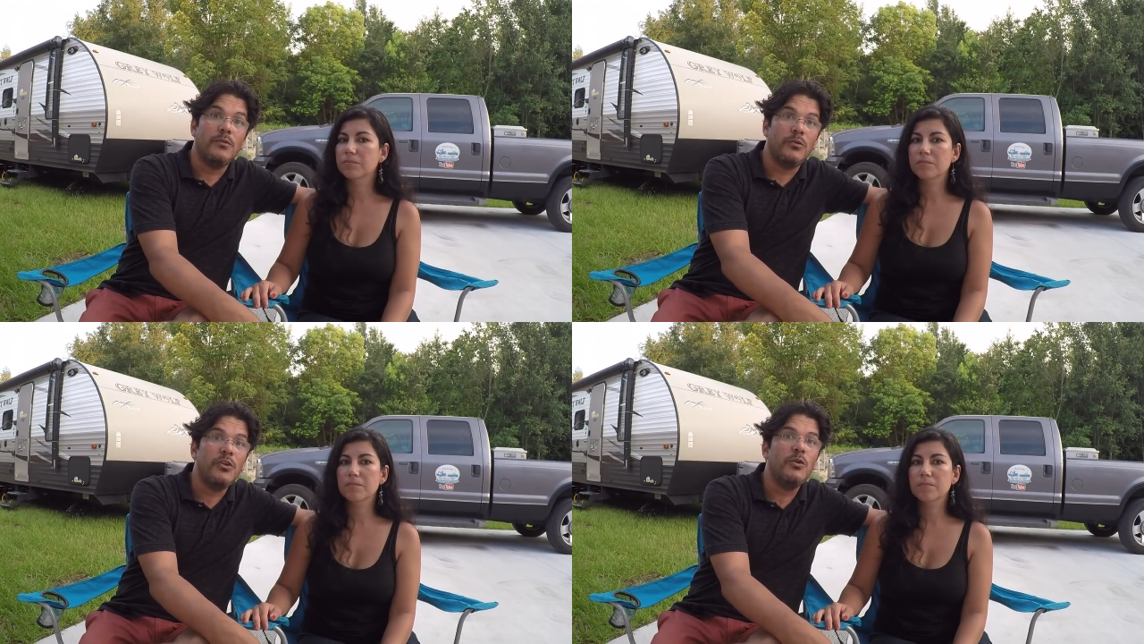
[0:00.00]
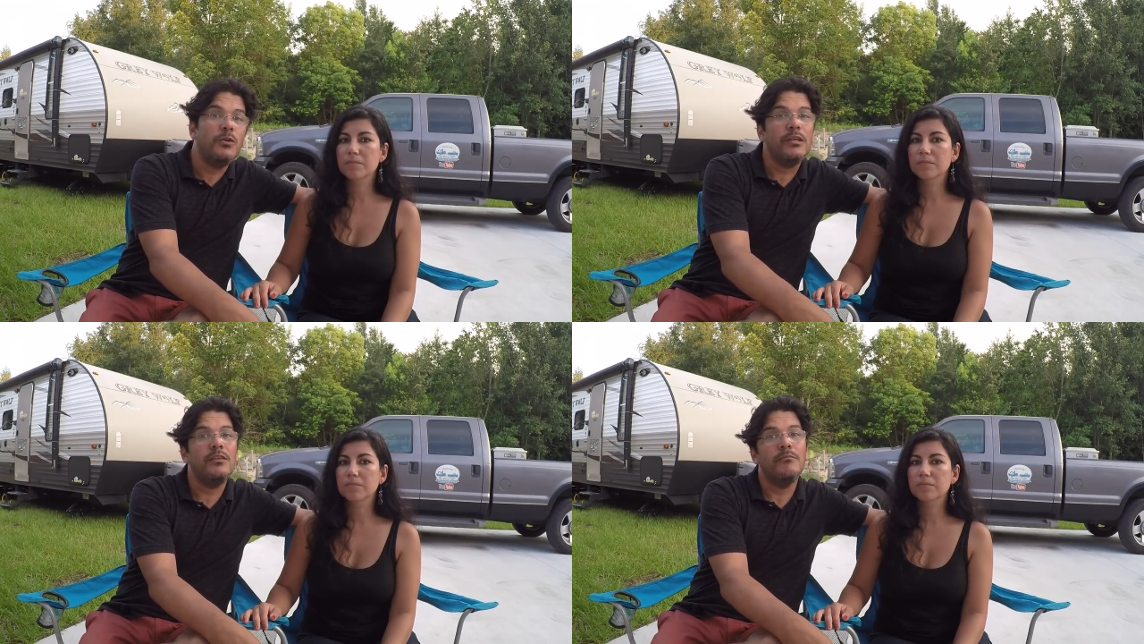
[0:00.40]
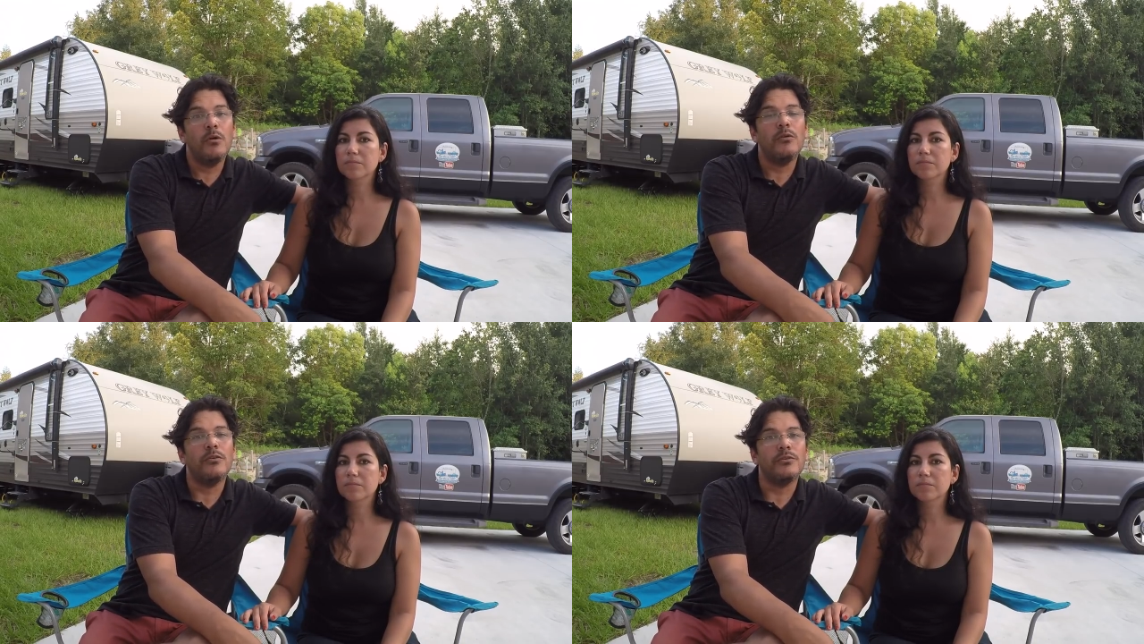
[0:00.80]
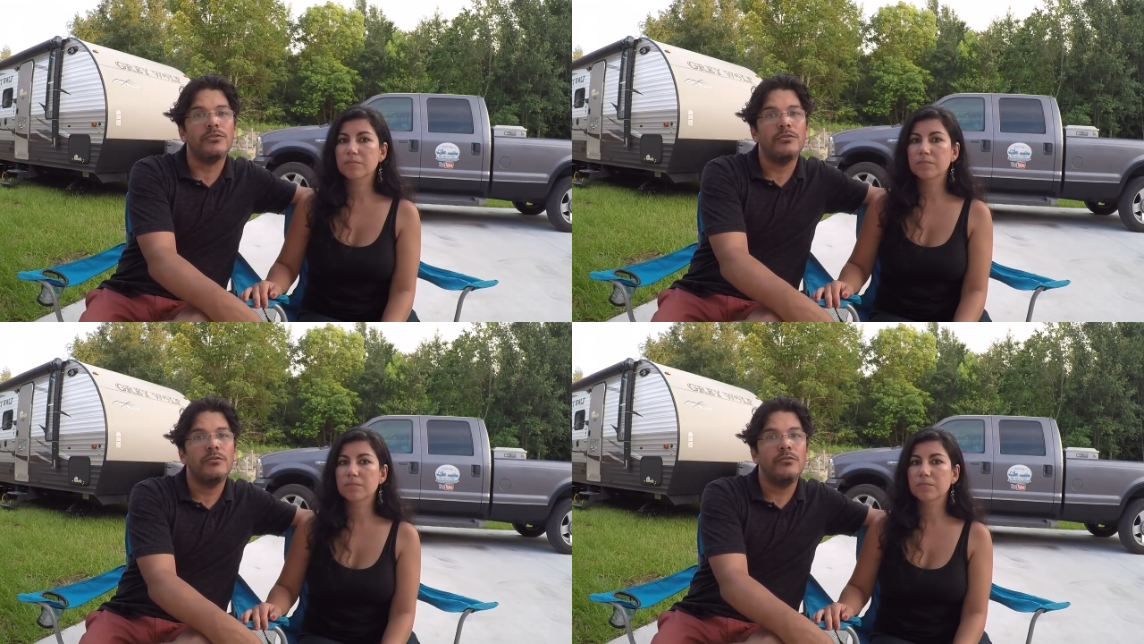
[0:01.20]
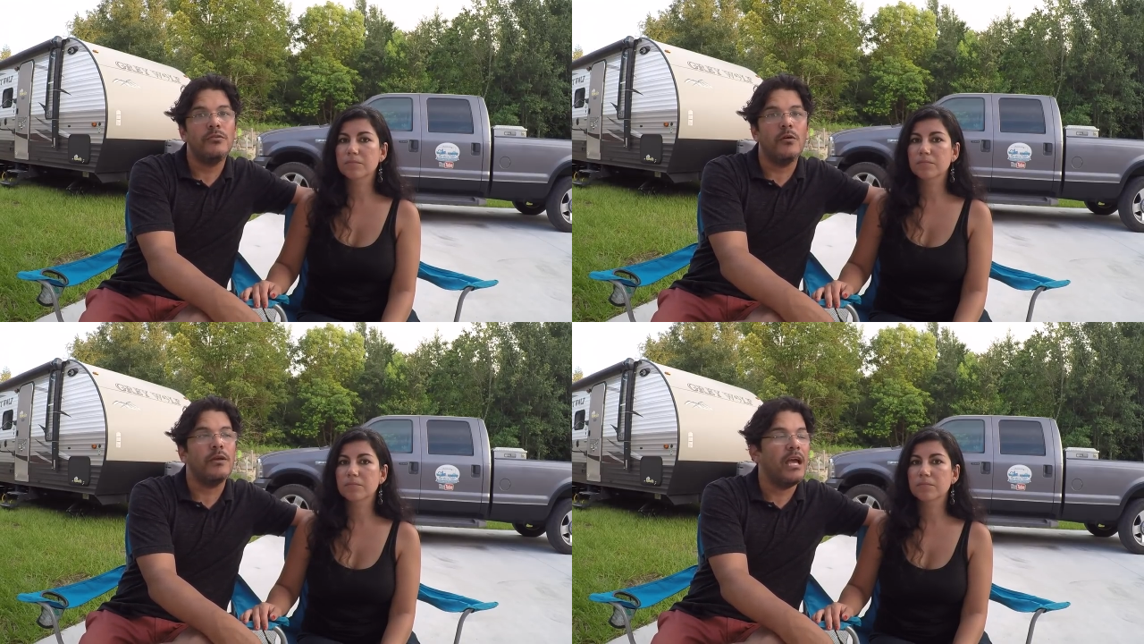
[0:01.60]
Speaker 1: Do you need the motors to
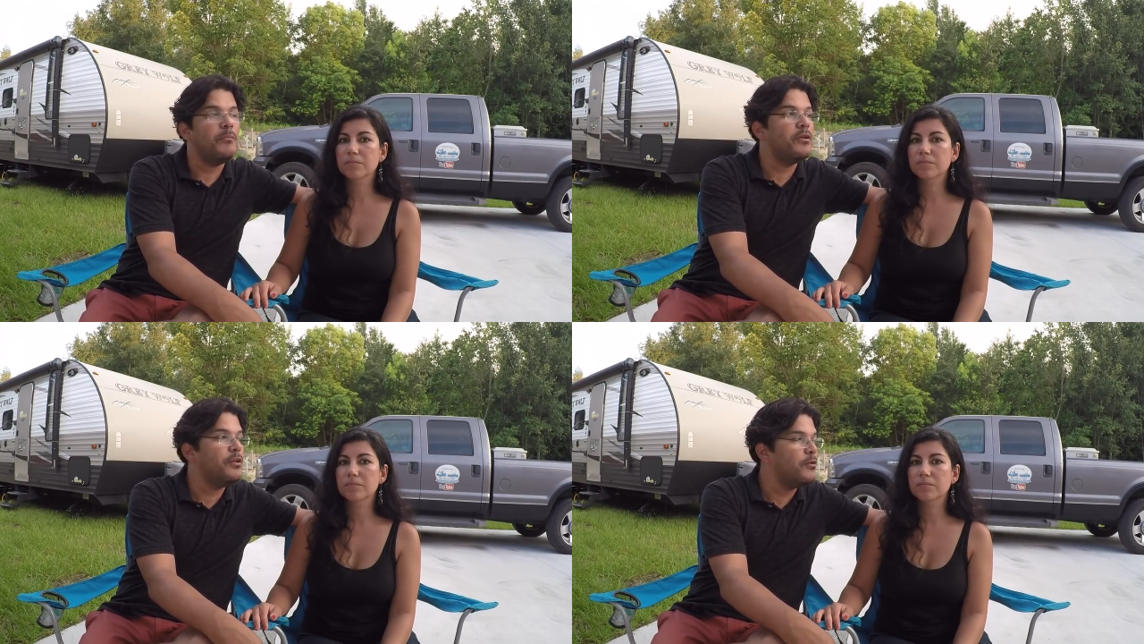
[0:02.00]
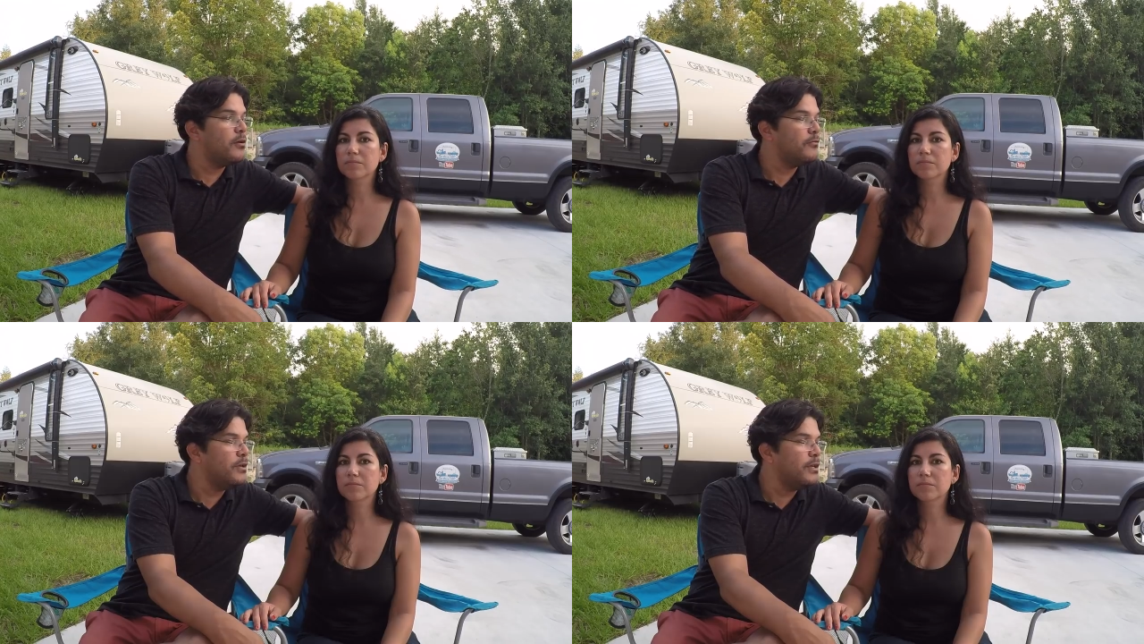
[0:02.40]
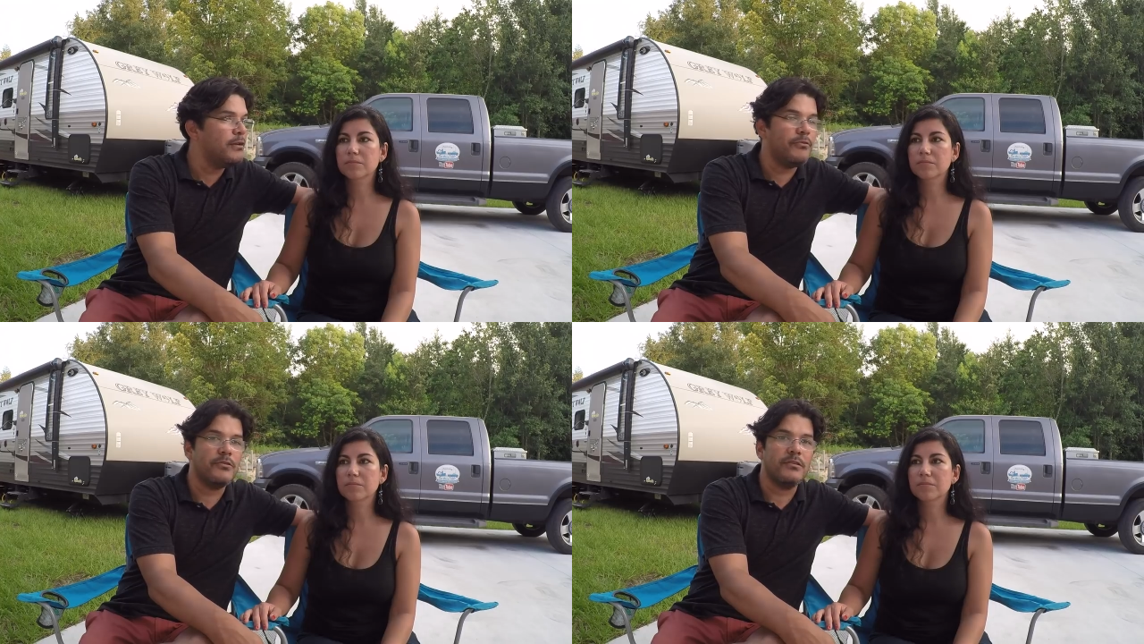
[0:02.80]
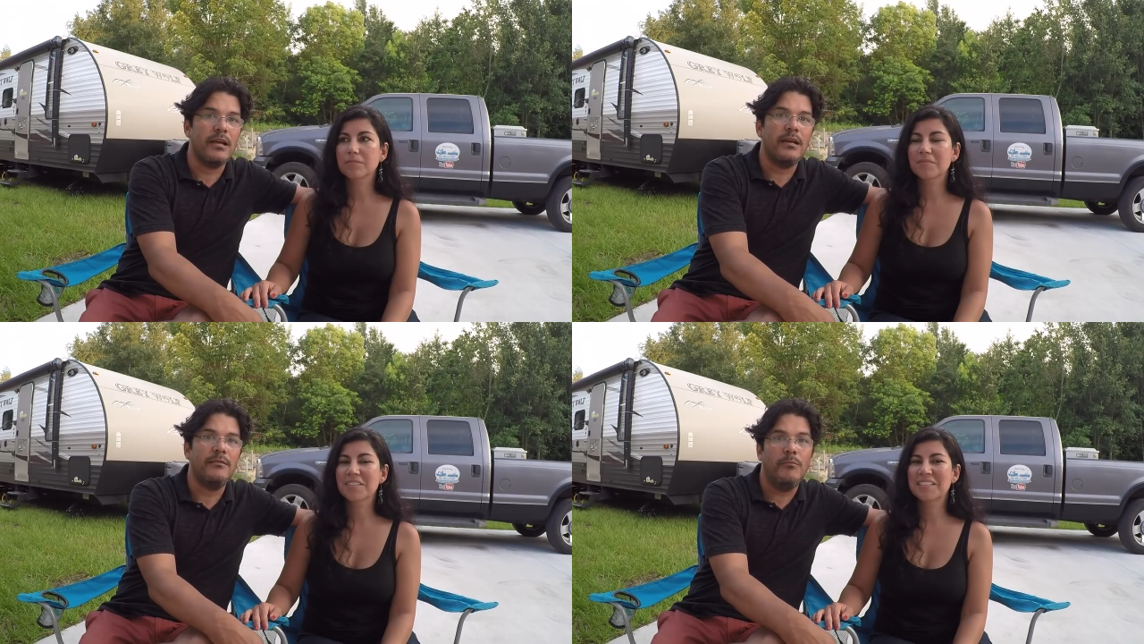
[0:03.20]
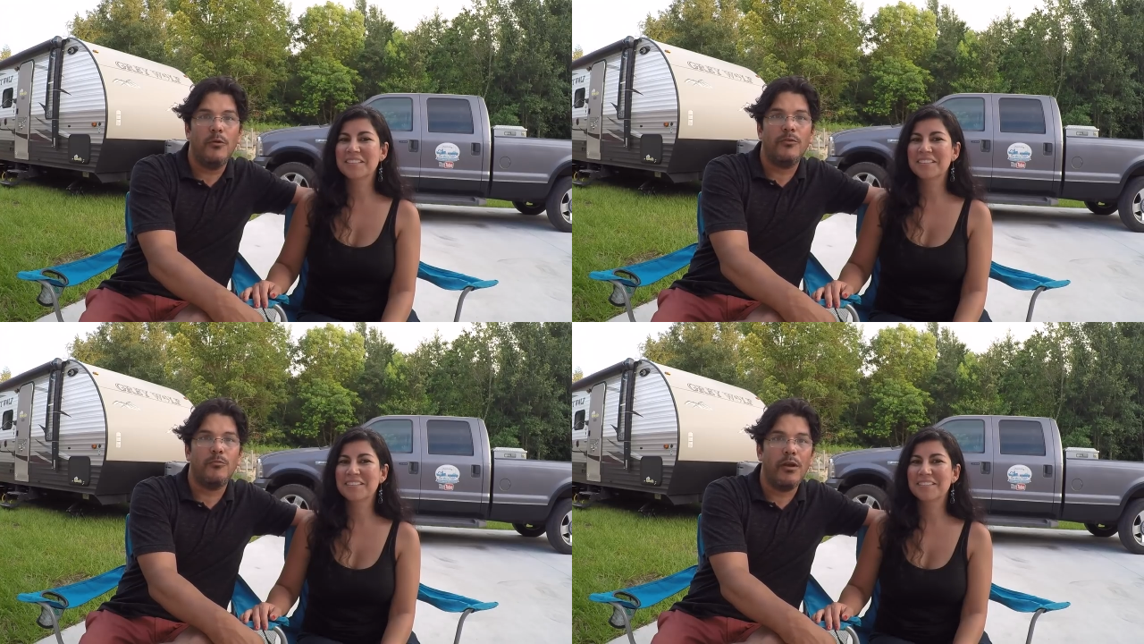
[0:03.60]
go camping in your R V if your slide
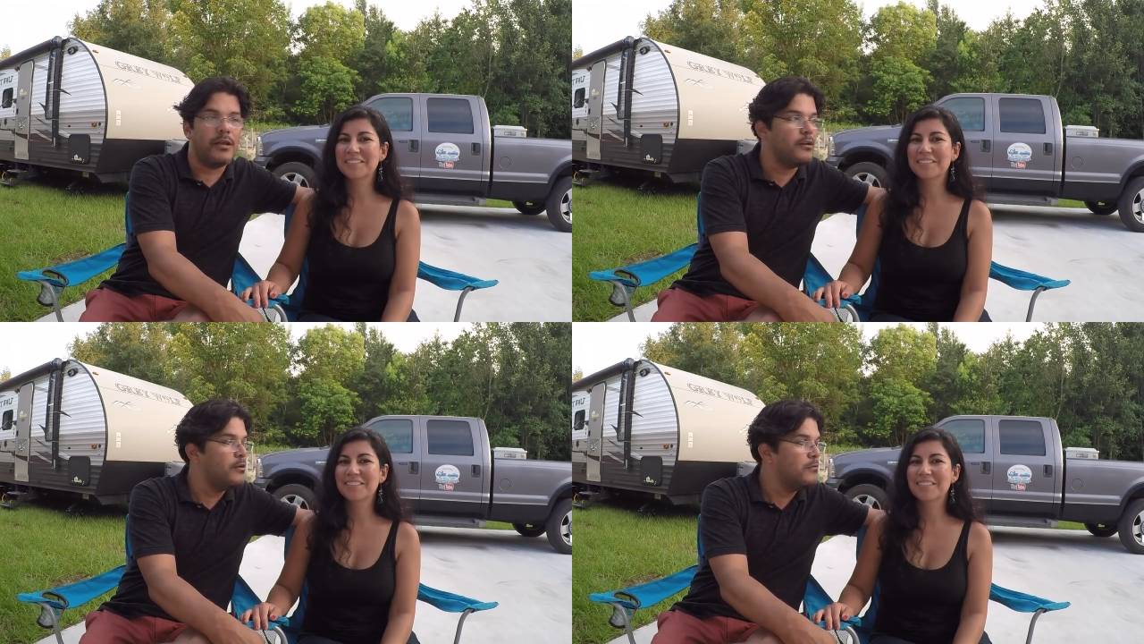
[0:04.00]
motors break?